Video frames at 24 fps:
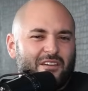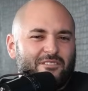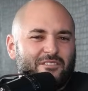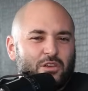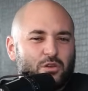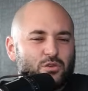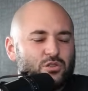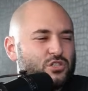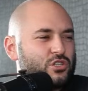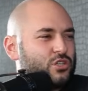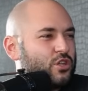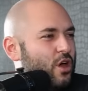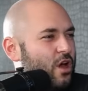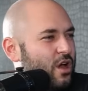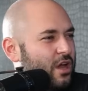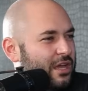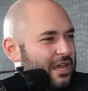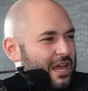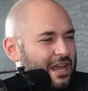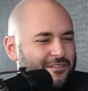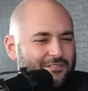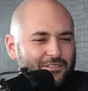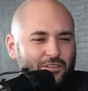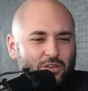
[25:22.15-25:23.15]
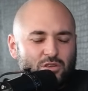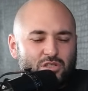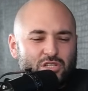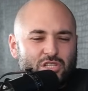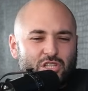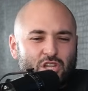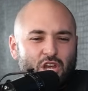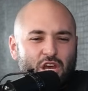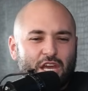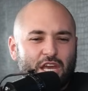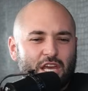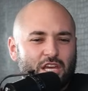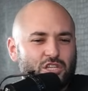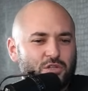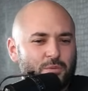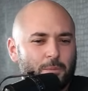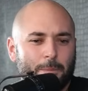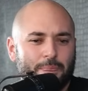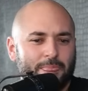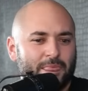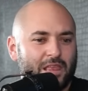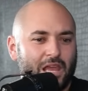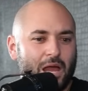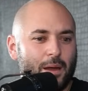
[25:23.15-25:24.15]
feel sluggish.
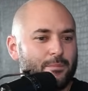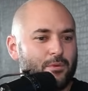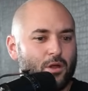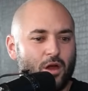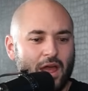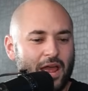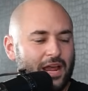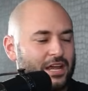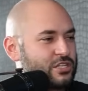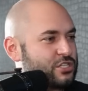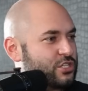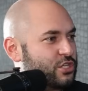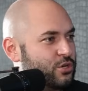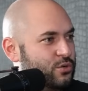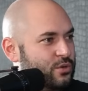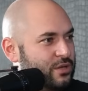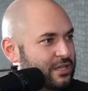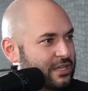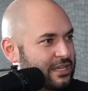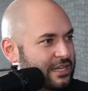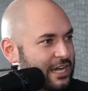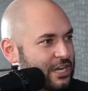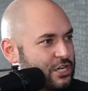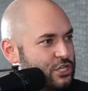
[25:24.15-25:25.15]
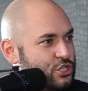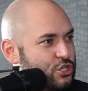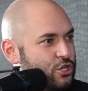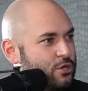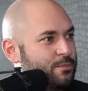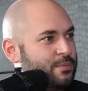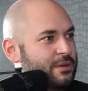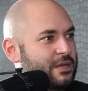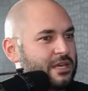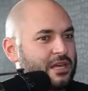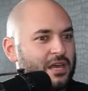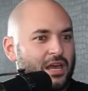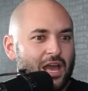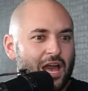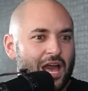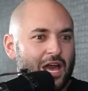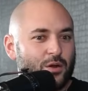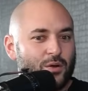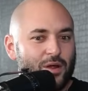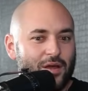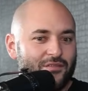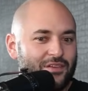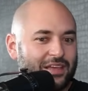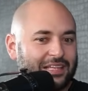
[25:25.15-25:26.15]
I'm not executing like I should be.
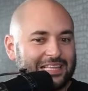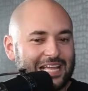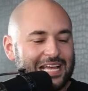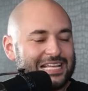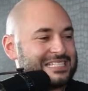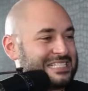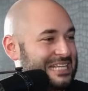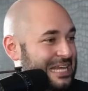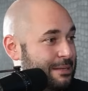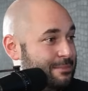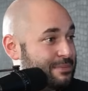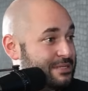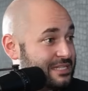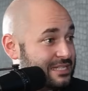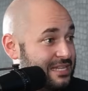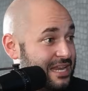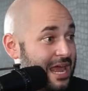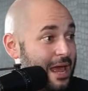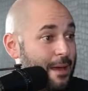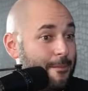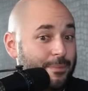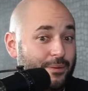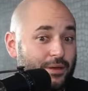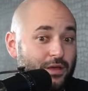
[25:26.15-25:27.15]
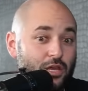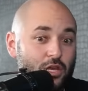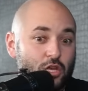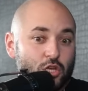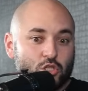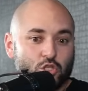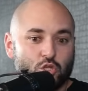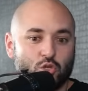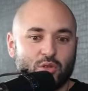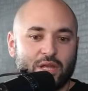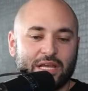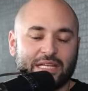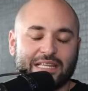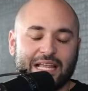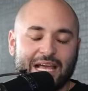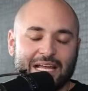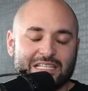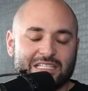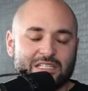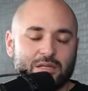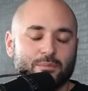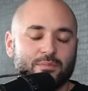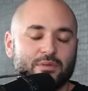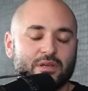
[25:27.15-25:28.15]
I don't have like that same snap. So like,
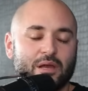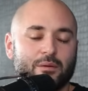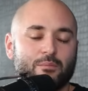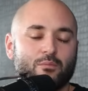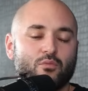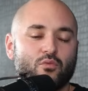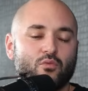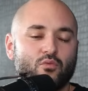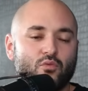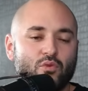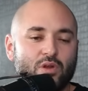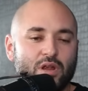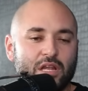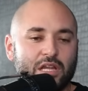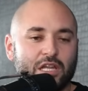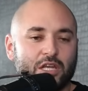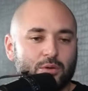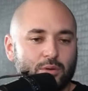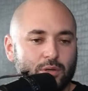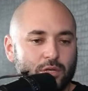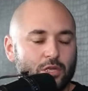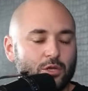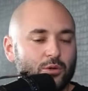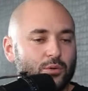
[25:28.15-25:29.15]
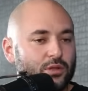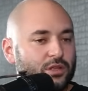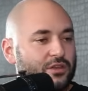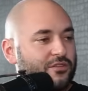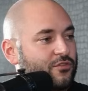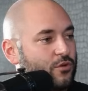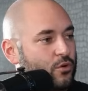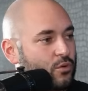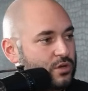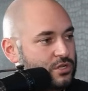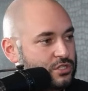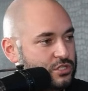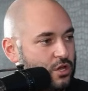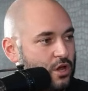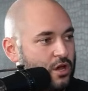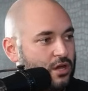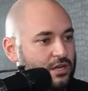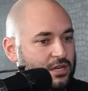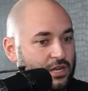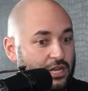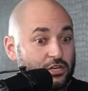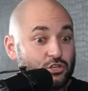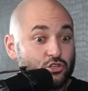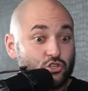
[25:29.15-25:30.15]
that's something I'm really, really, really focused
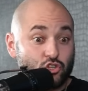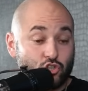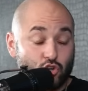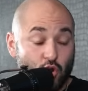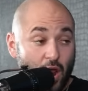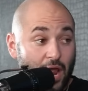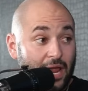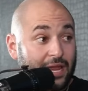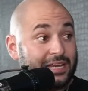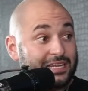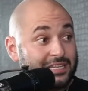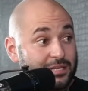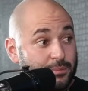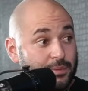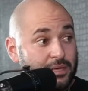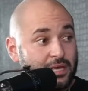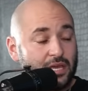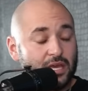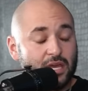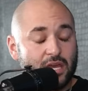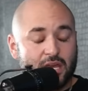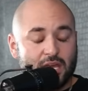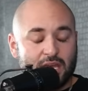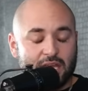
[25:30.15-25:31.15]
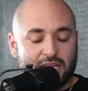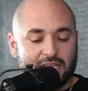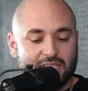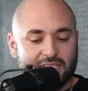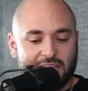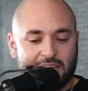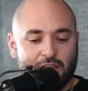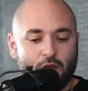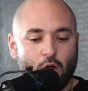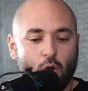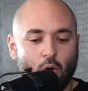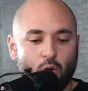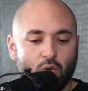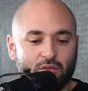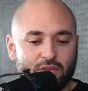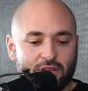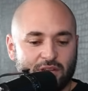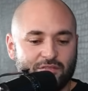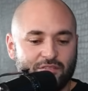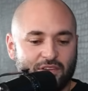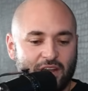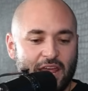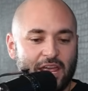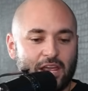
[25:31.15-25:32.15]
on and trying to be, is take all the
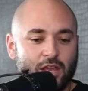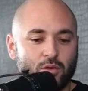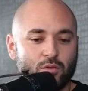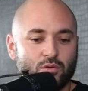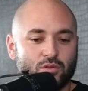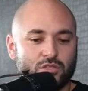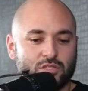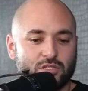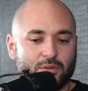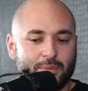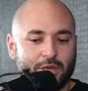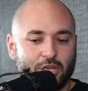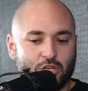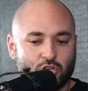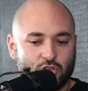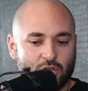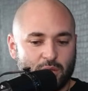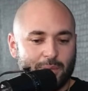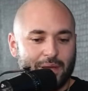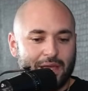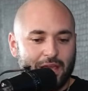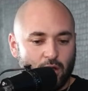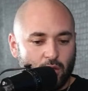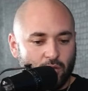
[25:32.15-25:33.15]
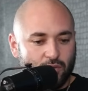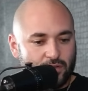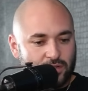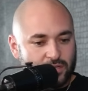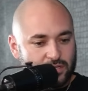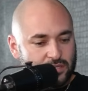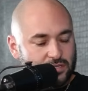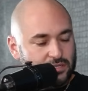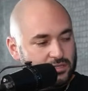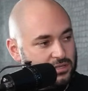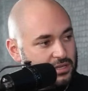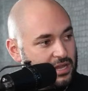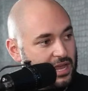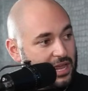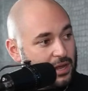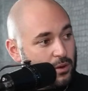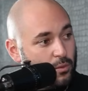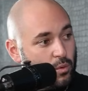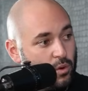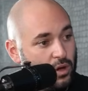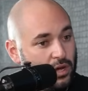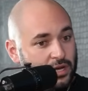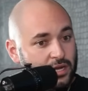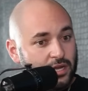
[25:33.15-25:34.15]
different angles to make sure that my health is
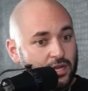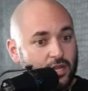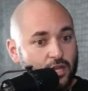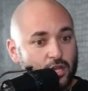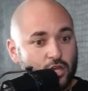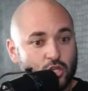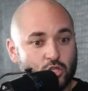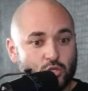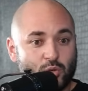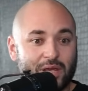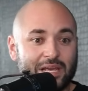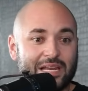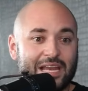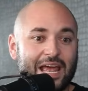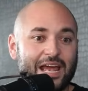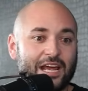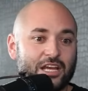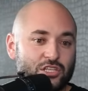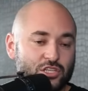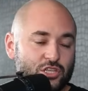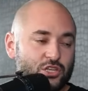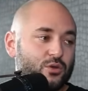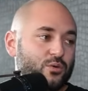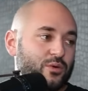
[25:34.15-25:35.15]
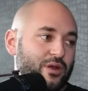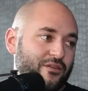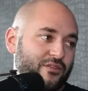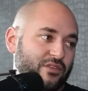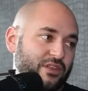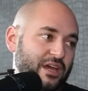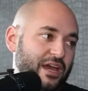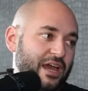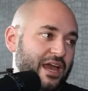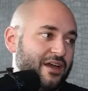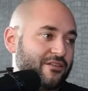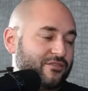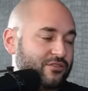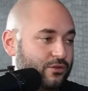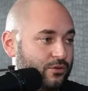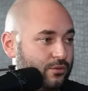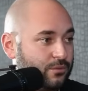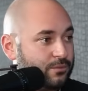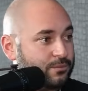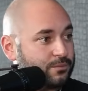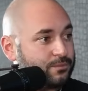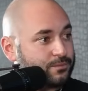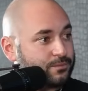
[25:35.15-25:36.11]
A1 so I can execute everything I have to.